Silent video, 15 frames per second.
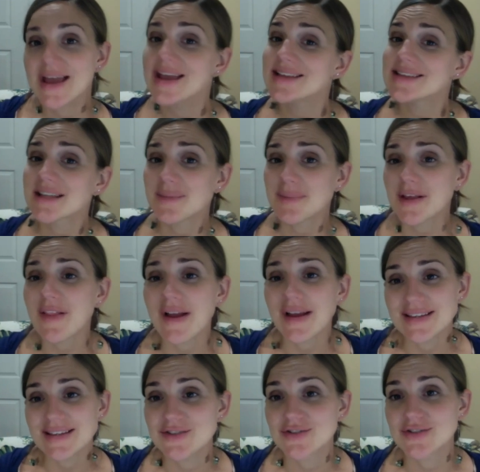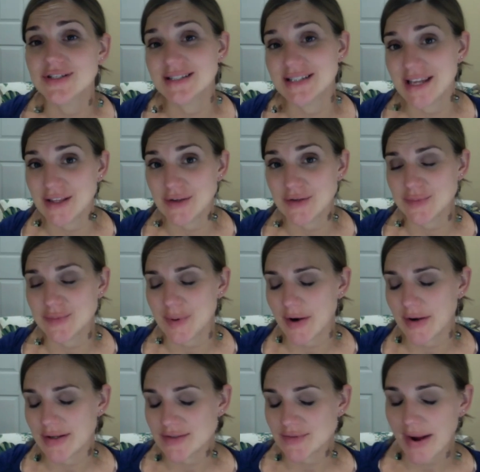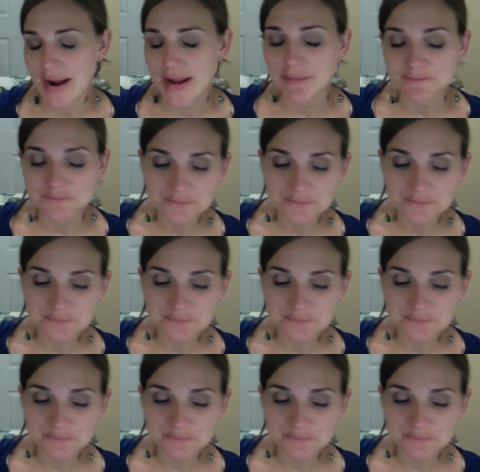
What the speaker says: it's going to be a lot easier to date those parties, right?